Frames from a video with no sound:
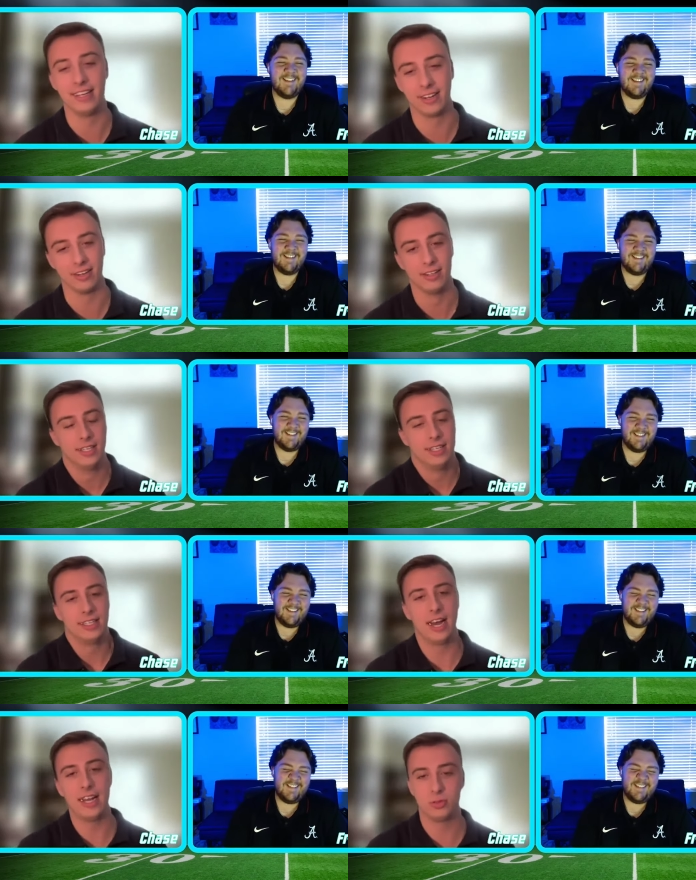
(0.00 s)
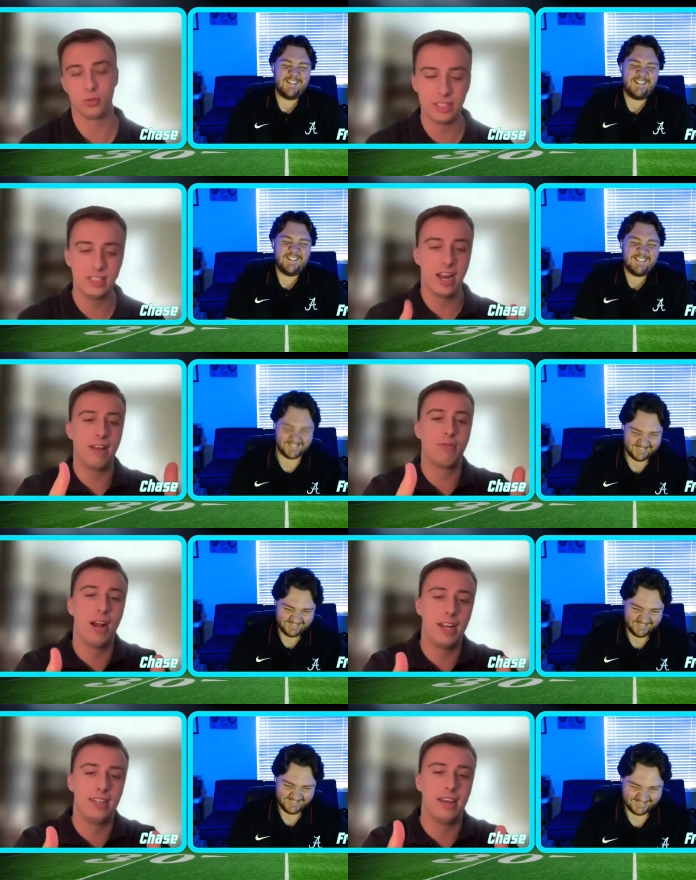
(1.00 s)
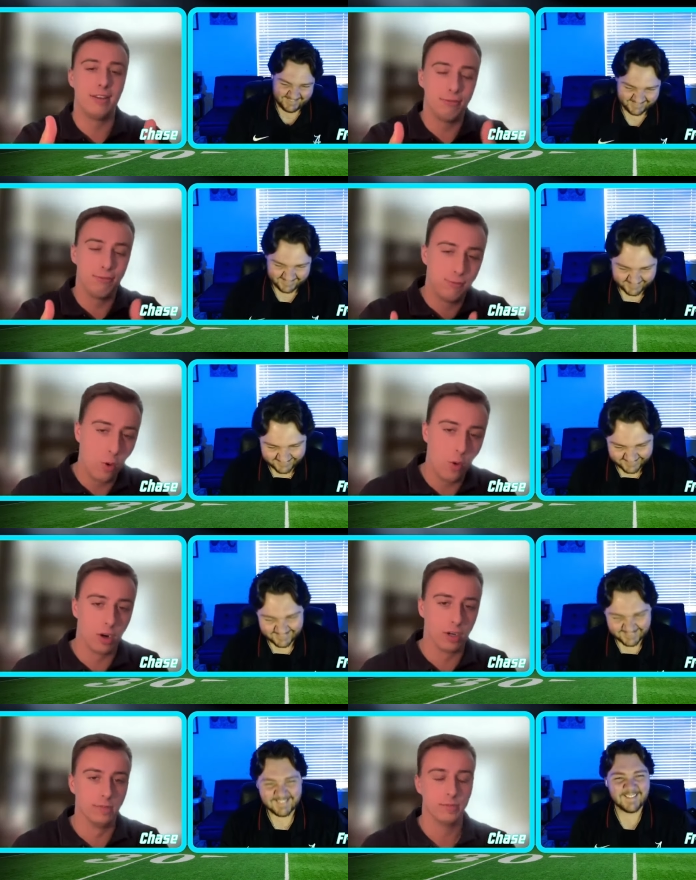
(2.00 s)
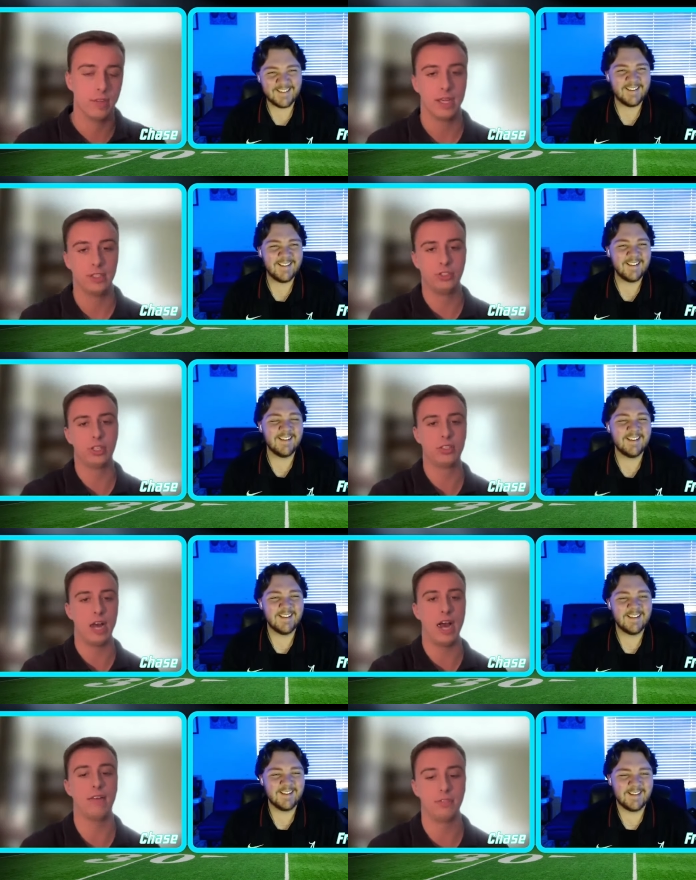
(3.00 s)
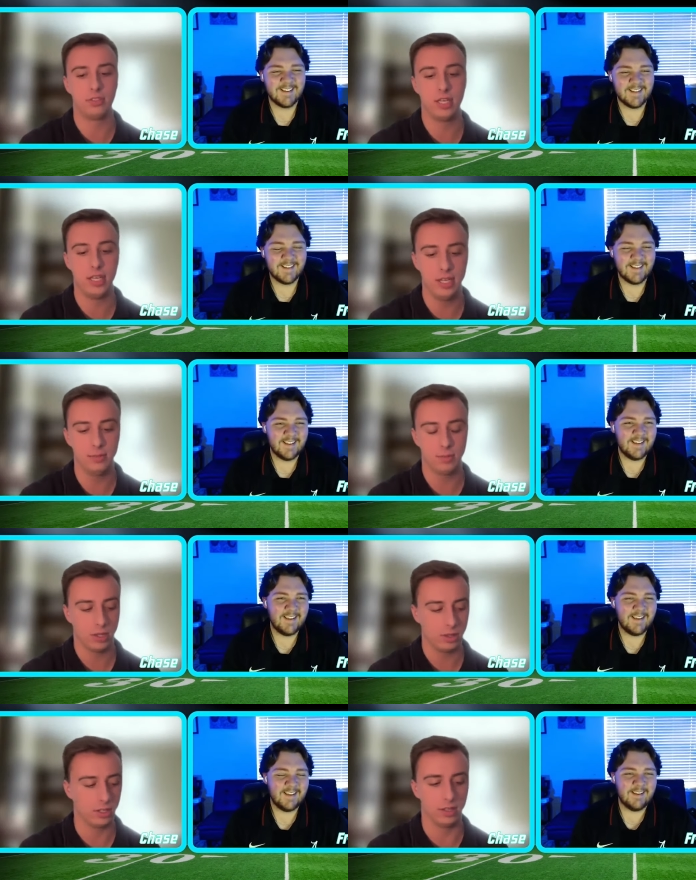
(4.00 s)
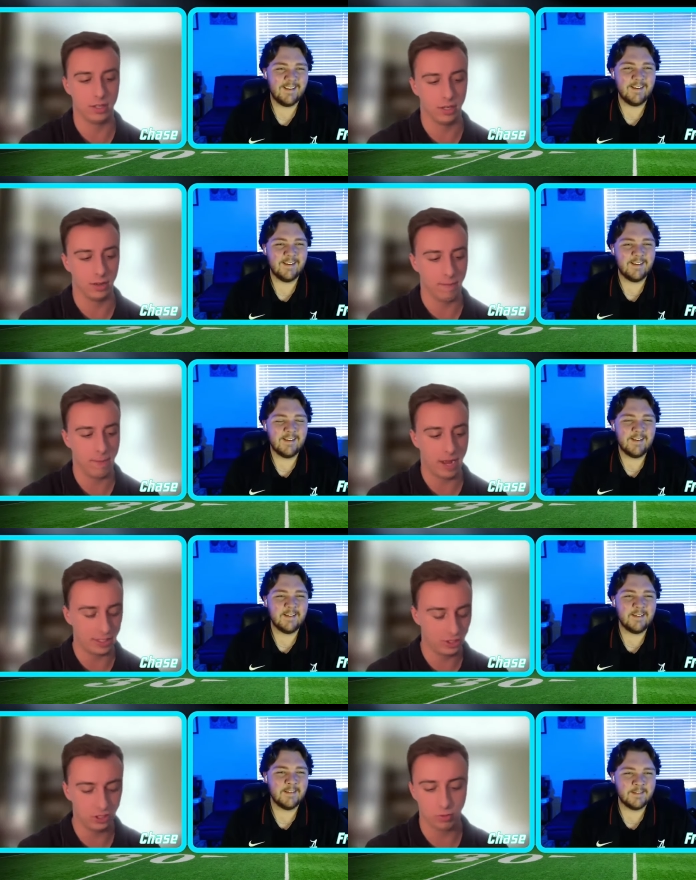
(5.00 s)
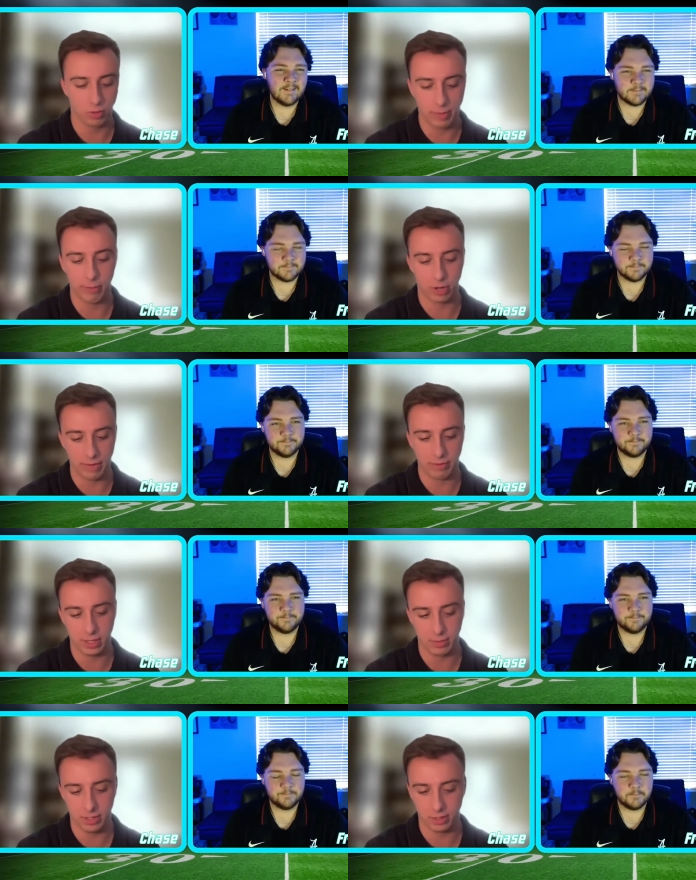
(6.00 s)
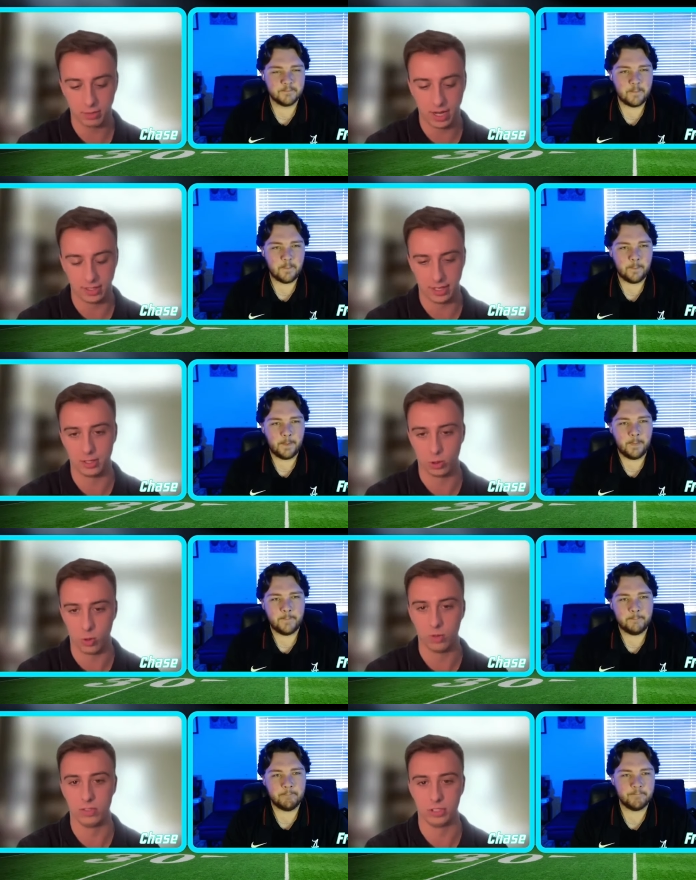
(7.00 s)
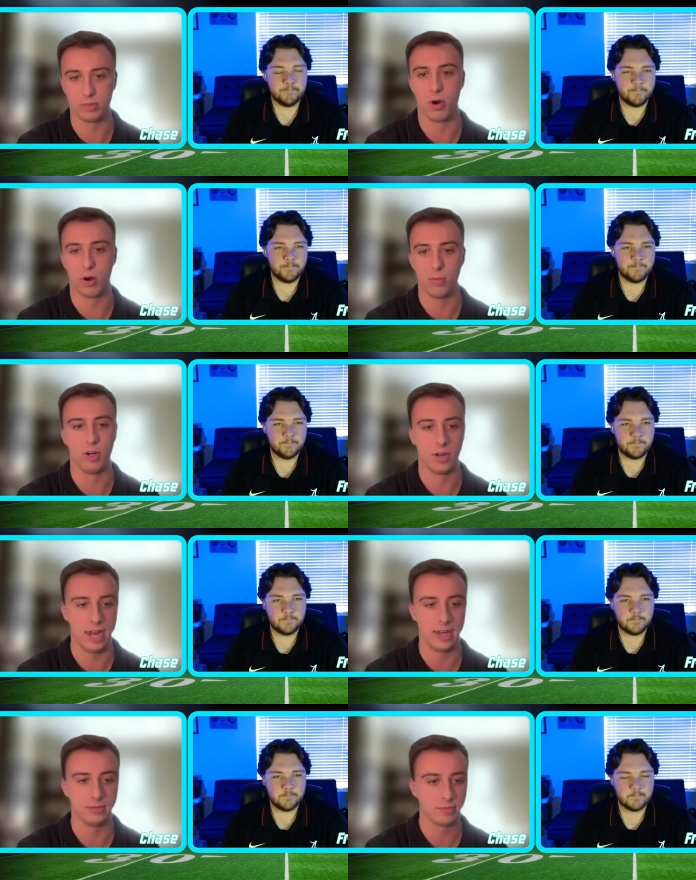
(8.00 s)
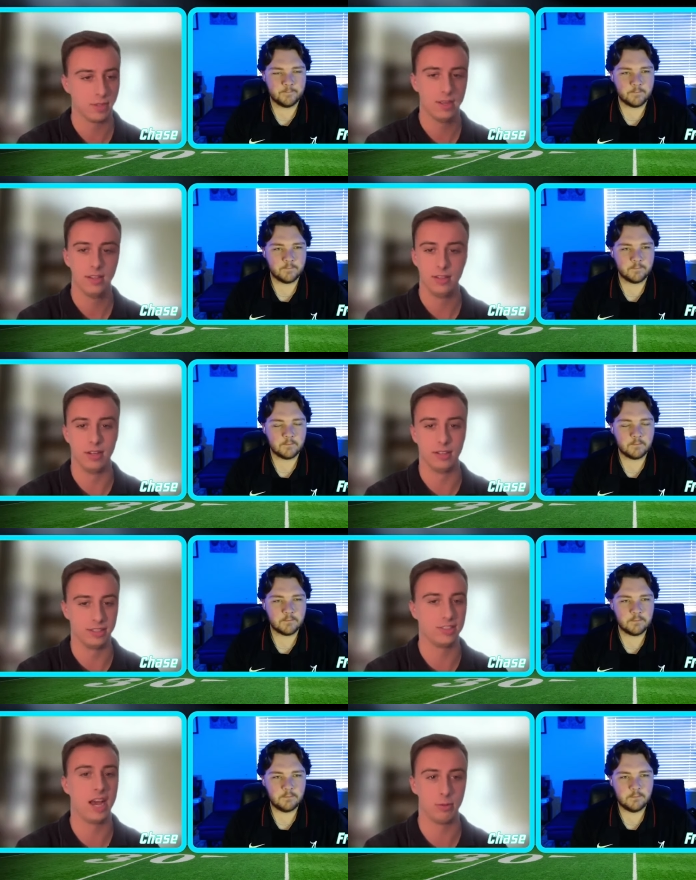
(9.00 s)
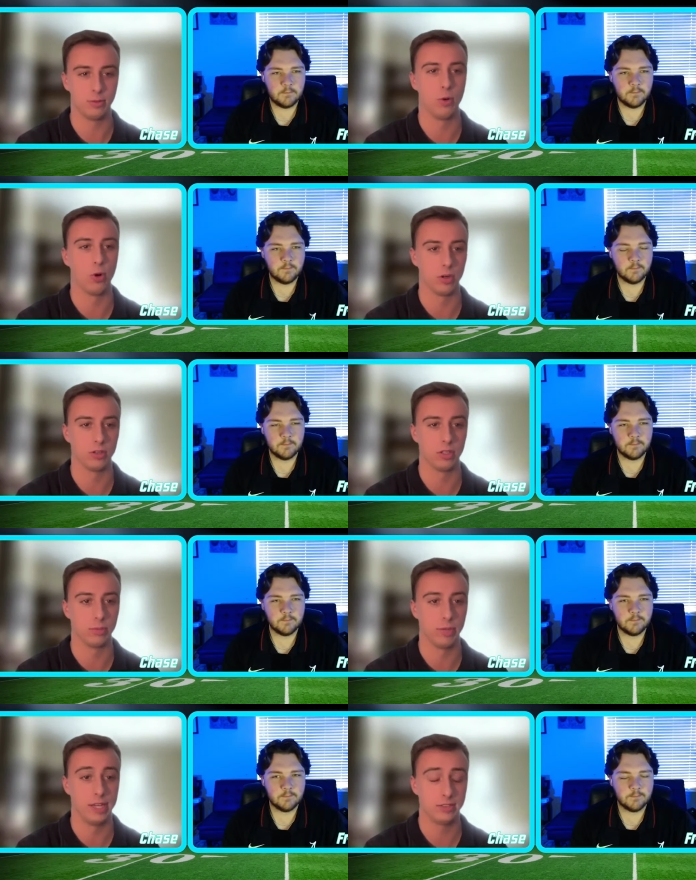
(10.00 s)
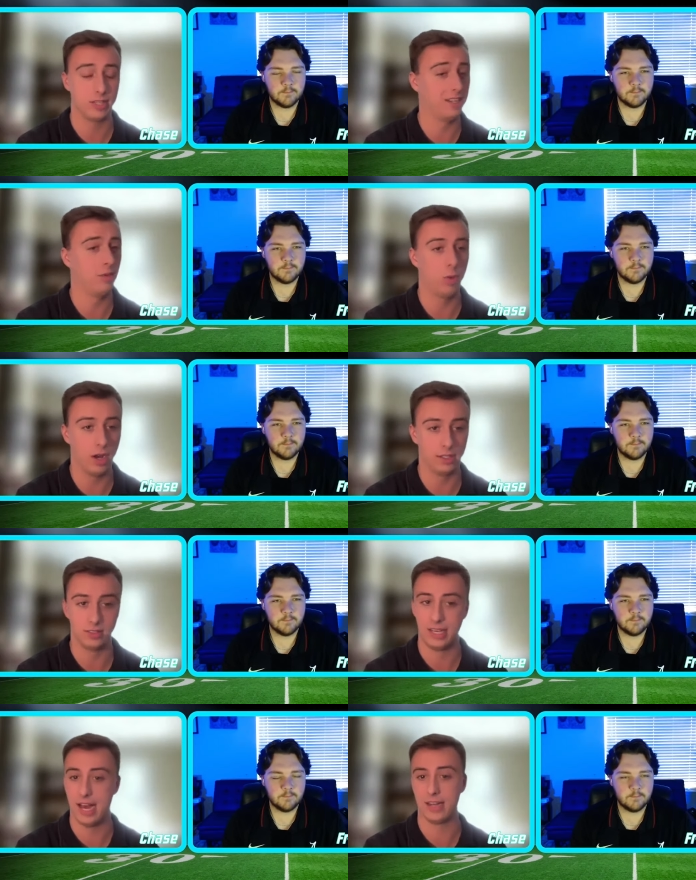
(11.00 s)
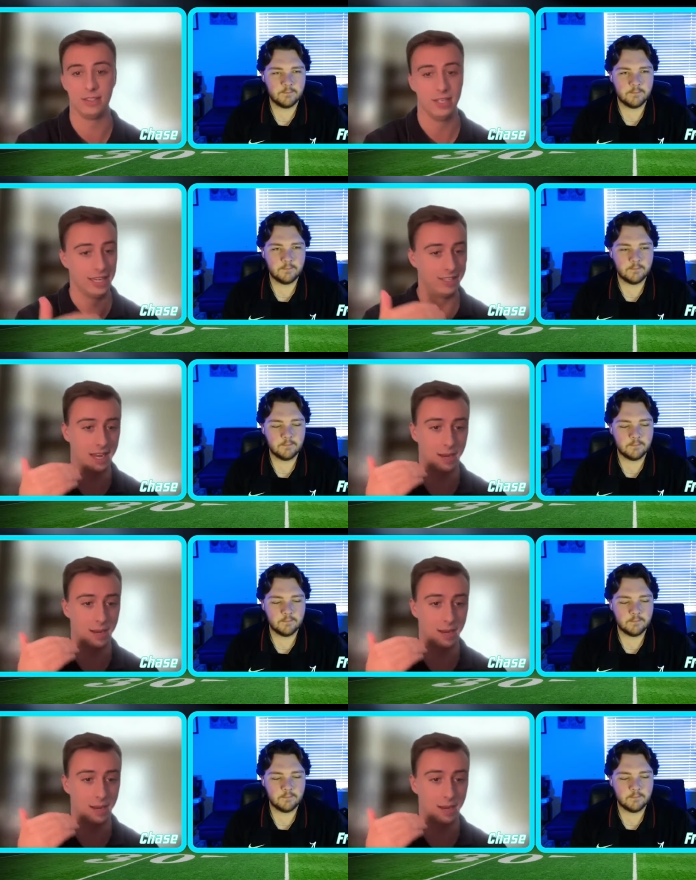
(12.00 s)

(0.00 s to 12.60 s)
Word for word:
Speaker 1: here, guys. The reason I have Ryan Day at four is just I've seen the the I just remember every time I think of Ryan Day, the quote that Jim Harbaugh had. The this guy was born on third base, and he was. He had he's